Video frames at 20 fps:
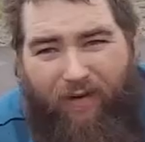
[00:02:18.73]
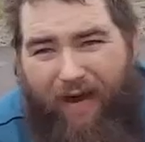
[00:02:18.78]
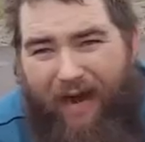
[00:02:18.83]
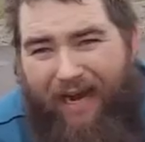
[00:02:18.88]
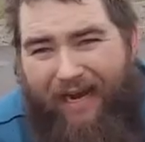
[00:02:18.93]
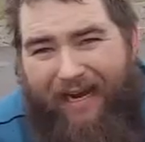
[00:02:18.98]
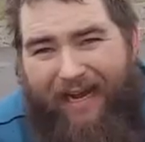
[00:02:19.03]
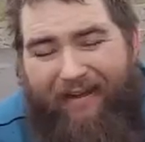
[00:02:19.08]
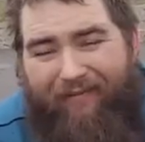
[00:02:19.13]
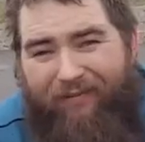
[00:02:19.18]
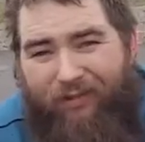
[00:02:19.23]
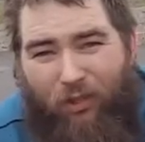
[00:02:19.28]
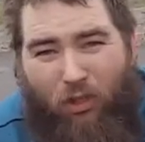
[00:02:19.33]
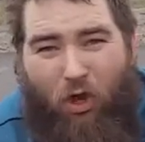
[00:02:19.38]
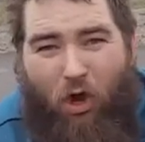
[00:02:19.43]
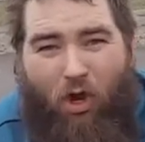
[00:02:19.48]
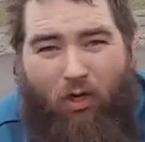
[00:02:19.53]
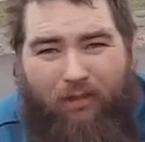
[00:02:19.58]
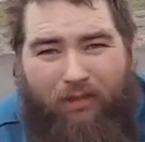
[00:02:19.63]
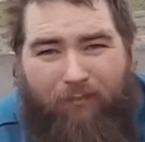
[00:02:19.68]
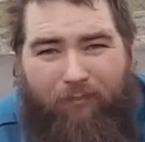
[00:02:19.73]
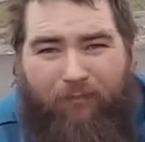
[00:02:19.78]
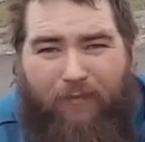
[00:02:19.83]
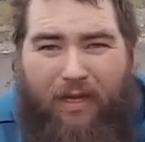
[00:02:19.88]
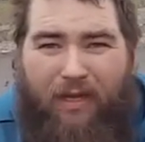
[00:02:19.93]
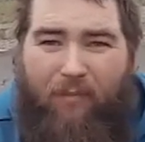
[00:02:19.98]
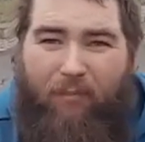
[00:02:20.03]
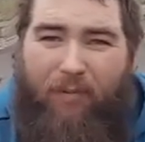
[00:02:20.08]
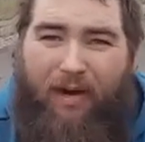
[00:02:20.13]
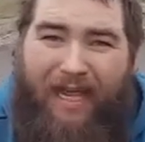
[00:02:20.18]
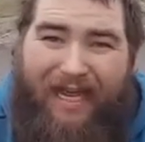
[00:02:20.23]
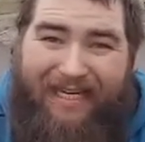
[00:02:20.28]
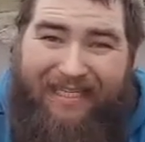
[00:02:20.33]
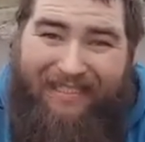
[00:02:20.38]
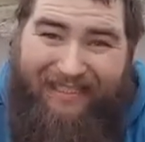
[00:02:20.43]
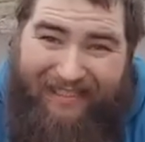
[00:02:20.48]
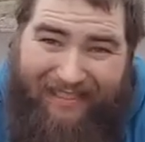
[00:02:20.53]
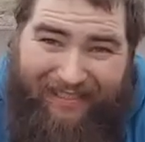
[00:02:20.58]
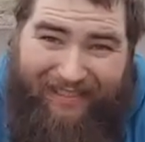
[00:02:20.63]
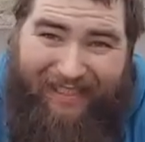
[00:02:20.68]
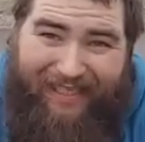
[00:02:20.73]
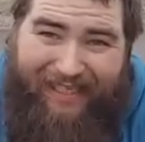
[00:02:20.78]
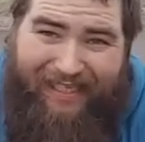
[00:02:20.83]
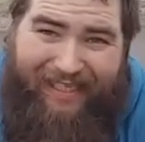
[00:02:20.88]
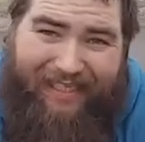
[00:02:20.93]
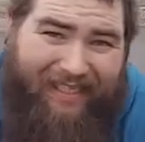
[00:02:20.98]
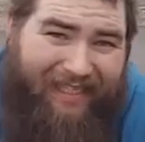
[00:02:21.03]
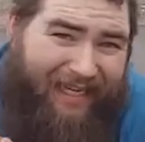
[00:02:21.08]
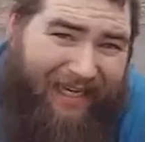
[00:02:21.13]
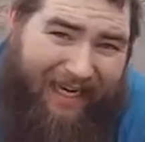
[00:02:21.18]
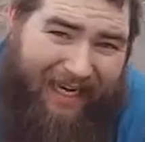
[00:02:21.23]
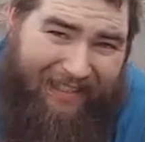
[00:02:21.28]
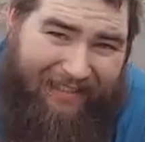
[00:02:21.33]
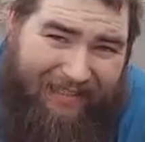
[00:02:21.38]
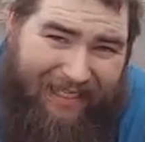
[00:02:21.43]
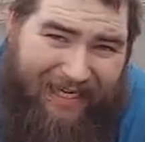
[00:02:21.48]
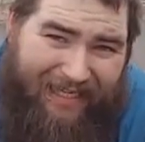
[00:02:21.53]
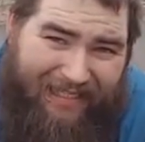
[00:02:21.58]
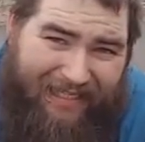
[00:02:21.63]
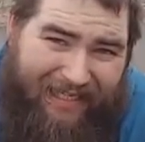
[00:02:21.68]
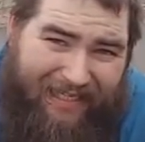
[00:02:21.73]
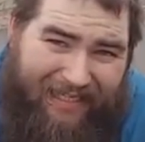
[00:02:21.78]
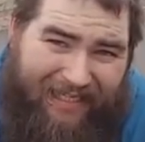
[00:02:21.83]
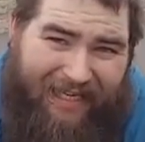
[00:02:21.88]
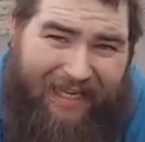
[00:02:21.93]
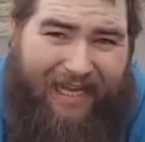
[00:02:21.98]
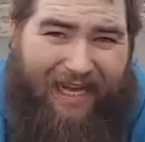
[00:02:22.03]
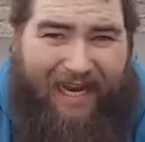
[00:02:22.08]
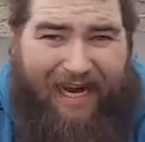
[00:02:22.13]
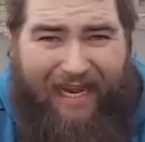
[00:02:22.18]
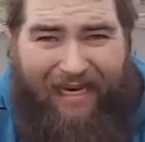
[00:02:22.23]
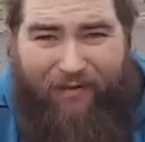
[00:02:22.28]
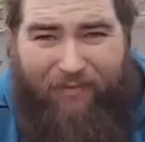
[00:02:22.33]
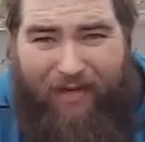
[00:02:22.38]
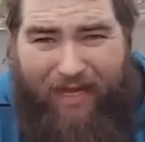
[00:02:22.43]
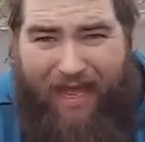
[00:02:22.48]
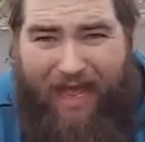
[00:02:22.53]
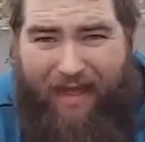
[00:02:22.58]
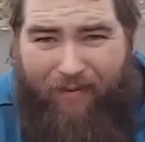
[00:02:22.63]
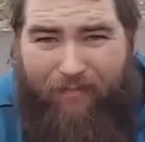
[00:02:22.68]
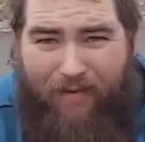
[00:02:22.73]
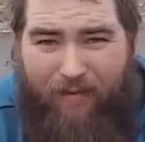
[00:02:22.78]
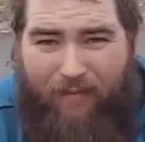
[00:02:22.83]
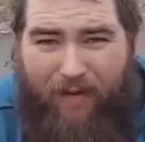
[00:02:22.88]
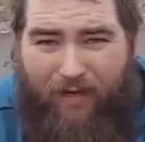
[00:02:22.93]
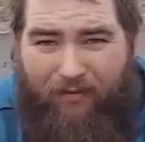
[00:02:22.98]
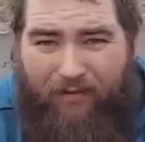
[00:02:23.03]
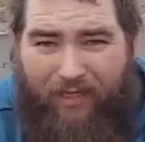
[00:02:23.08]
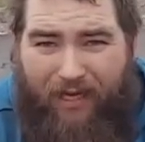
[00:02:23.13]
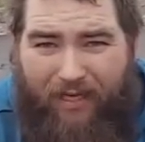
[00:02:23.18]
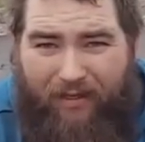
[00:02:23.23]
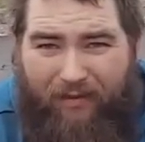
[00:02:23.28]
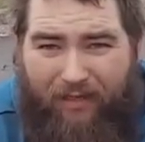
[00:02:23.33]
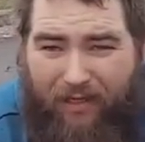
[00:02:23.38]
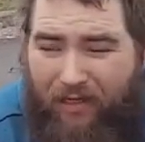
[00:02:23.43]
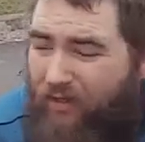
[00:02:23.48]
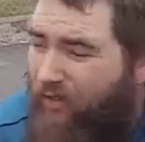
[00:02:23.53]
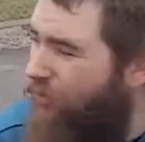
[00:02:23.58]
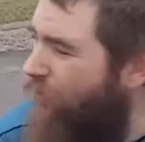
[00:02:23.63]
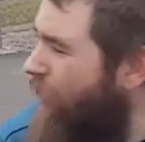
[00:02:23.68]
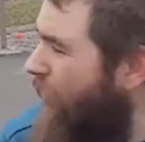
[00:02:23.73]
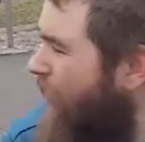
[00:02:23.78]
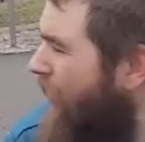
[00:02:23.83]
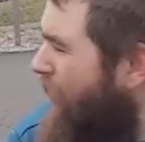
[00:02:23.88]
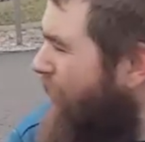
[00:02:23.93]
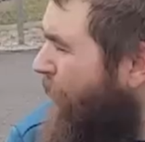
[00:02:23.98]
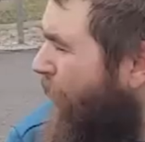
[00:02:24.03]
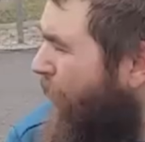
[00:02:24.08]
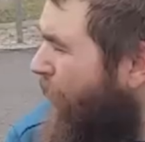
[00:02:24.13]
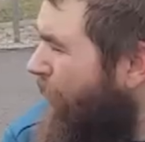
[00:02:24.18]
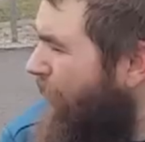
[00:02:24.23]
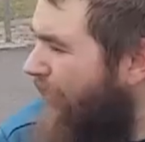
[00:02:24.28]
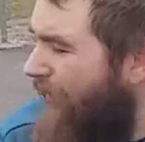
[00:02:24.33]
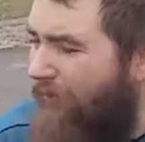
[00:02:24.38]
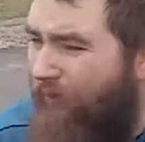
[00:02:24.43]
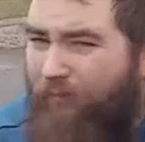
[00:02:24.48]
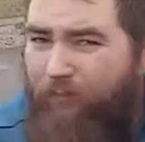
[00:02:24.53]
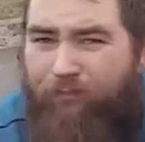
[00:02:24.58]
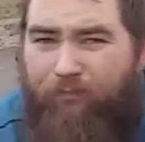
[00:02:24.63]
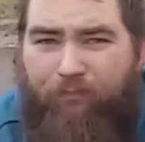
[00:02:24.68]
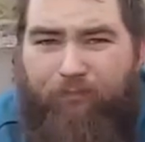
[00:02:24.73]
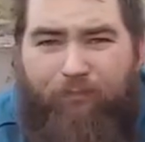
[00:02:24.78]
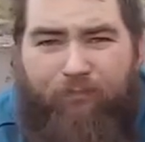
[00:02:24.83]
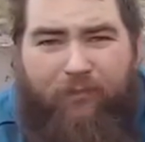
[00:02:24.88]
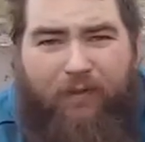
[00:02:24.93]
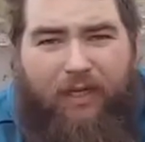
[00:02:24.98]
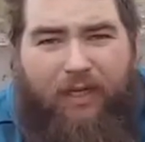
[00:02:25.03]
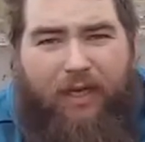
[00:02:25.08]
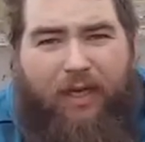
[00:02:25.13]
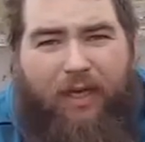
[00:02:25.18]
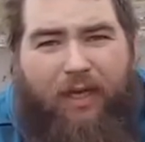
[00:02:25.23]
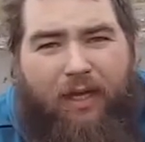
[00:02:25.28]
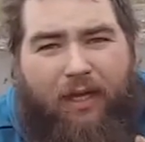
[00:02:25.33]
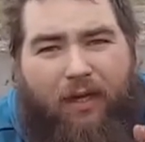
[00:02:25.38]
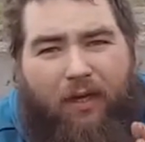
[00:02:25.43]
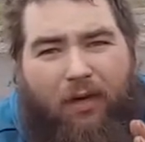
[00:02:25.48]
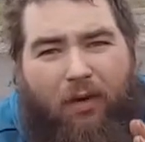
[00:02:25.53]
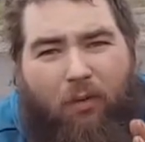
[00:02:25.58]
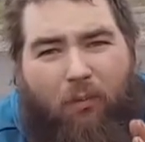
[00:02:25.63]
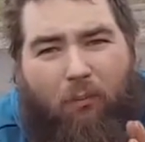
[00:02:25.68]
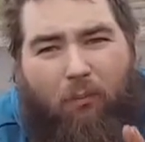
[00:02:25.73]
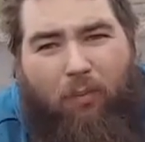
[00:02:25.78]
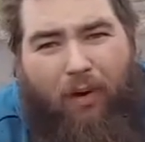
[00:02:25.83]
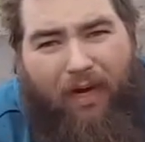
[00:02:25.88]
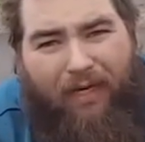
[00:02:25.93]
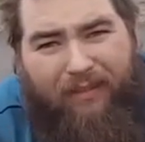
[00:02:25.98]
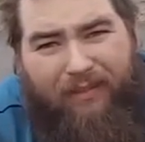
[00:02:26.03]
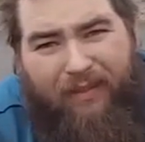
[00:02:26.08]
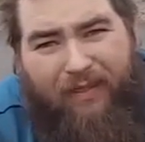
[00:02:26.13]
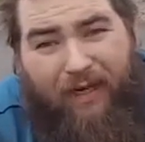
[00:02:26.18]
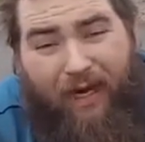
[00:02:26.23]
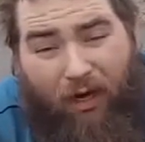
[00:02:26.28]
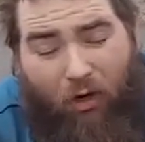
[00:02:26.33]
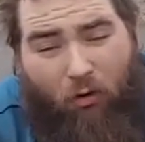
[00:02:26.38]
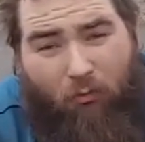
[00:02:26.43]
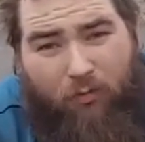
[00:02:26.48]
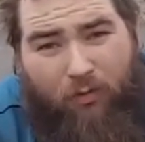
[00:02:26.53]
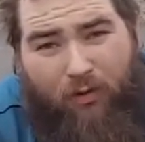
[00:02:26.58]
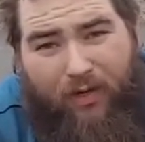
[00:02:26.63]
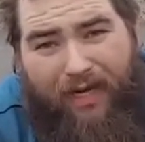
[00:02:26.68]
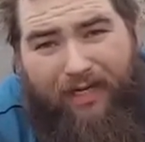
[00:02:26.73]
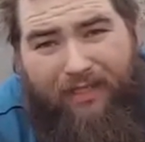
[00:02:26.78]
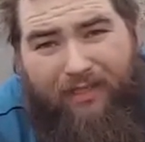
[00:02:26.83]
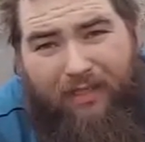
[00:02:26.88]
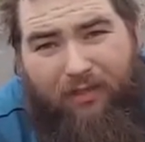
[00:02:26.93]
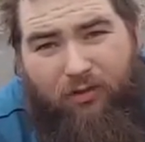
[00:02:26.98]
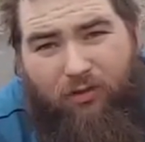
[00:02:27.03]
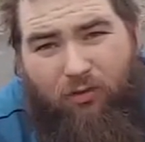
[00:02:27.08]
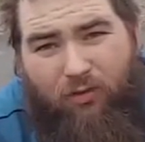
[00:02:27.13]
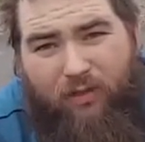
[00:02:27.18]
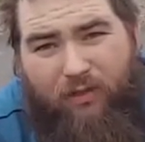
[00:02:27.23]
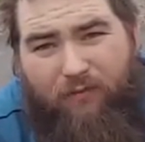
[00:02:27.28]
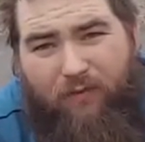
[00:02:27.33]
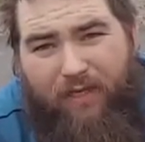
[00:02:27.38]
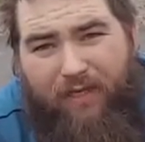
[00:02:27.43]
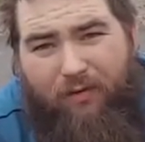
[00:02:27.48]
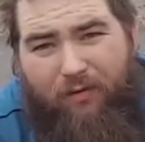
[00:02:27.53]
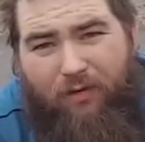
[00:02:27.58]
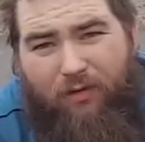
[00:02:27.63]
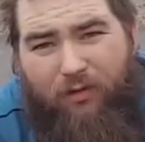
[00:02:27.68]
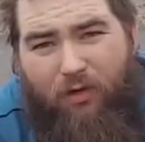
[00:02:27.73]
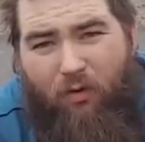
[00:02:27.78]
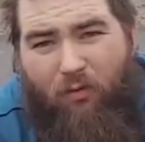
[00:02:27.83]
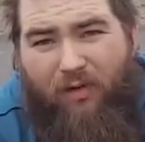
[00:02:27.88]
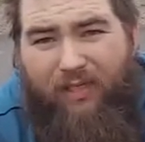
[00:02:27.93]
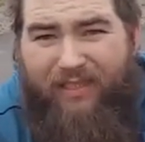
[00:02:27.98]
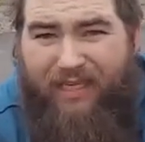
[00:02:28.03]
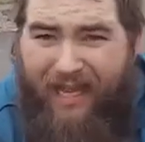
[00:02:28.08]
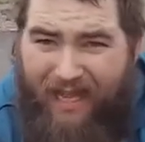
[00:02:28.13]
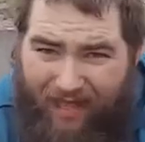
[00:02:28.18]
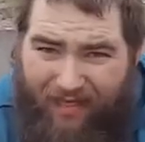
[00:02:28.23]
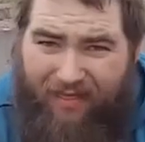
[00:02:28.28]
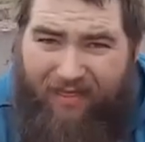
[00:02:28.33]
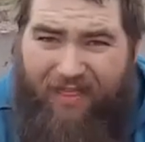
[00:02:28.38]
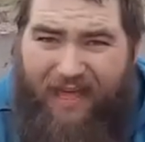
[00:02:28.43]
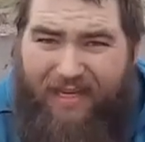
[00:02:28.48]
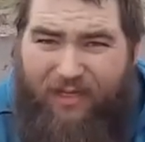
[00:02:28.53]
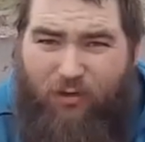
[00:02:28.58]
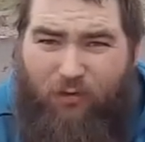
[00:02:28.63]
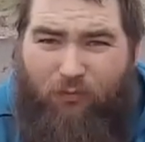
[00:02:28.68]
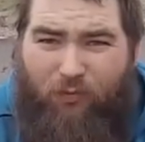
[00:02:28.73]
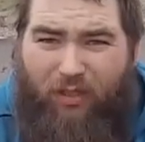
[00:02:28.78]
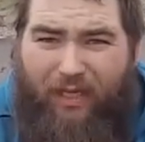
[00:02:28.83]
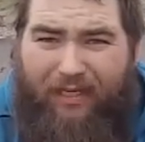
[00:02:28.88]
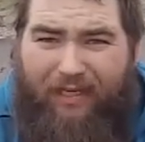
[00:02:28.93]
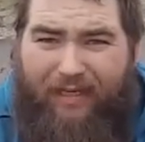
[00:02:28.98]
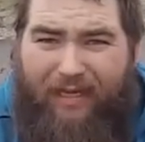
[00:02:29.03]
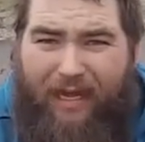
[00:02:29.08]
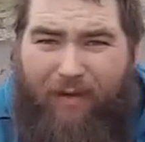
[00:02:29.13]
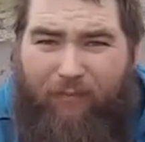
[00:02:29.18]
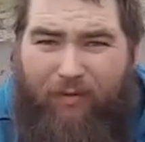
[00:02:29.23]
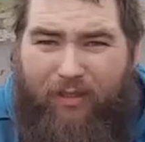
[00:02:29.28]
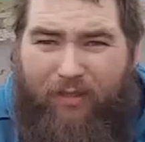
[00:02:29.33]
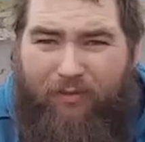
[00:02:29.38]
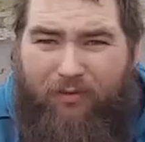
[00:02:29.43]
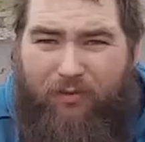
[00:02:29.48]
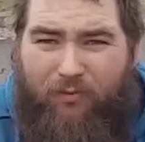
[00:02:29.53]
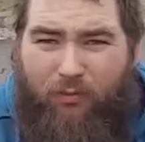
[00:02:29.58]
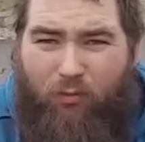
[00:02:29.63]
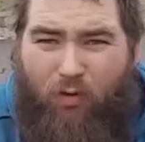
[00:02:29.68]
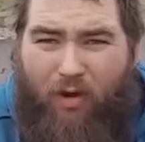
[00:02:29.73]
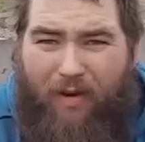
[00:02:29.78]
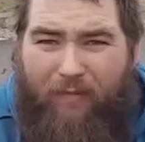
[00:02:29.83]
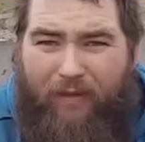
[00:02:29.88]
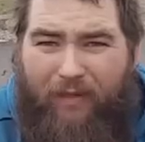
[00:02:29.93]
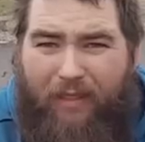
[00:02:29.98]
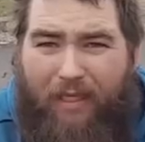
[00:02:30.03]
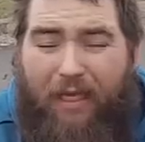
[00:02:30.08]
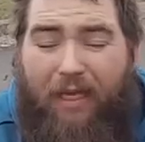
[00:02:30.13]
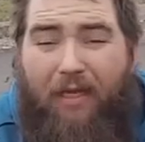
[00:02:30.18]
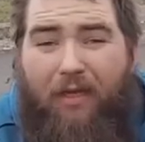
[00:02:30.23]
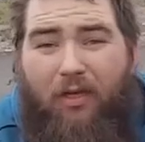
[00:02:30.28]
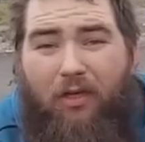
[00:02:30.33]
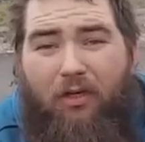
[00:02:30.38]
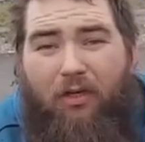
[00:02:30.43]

So I have to call it. But I slid and I landed it and I can be happy about that. Shut up, motorcycle. But I hope you guys did enjoy this video. And as always, thank you for liking, commenting, and subscribing.